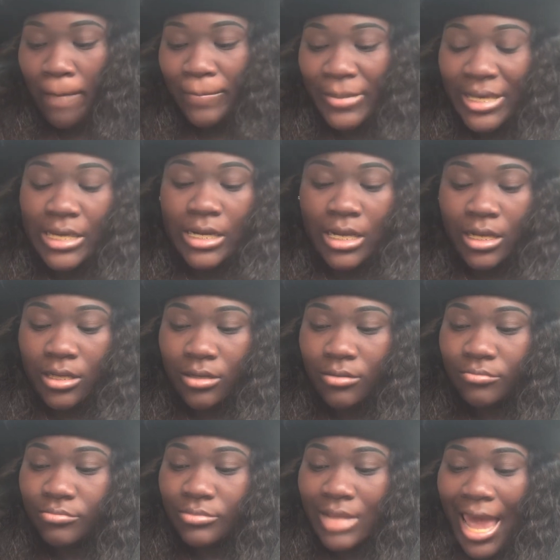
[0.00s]
But
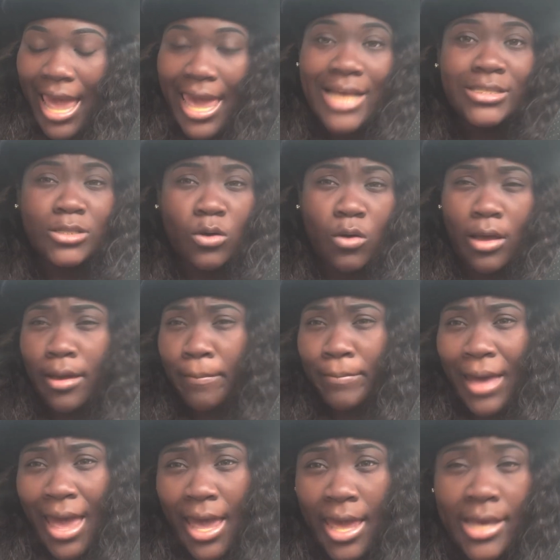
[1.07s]
I asked
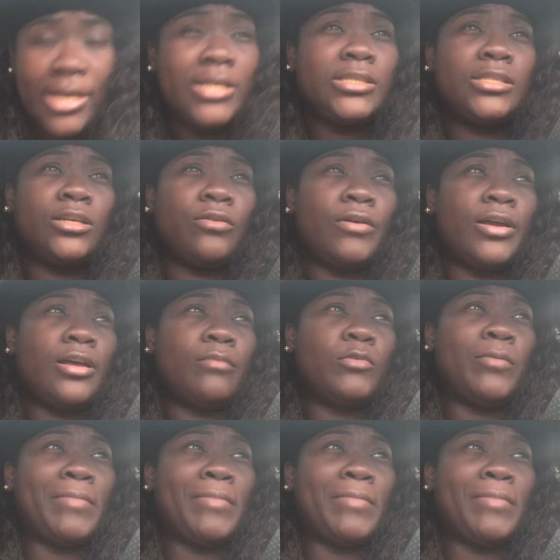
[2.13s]
on my Instagram,